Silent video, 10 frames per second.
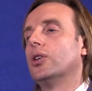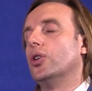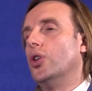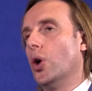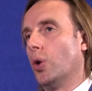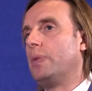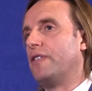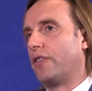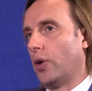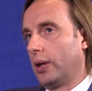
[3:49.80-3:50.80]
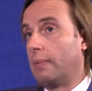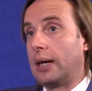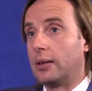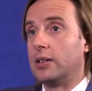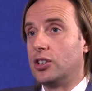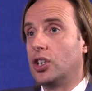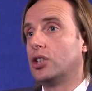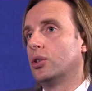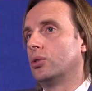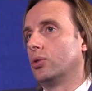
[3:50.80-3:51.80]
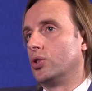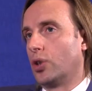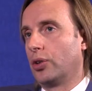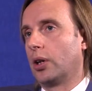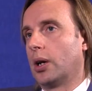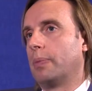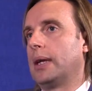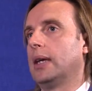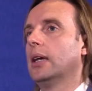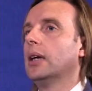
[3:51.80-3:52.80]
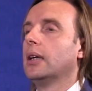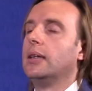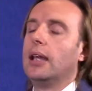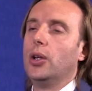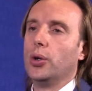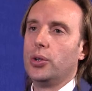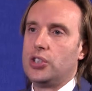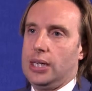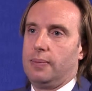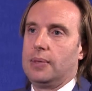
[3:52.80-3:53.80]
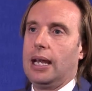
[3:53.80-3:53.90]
know before they make the decision to join the company, they'll know the team.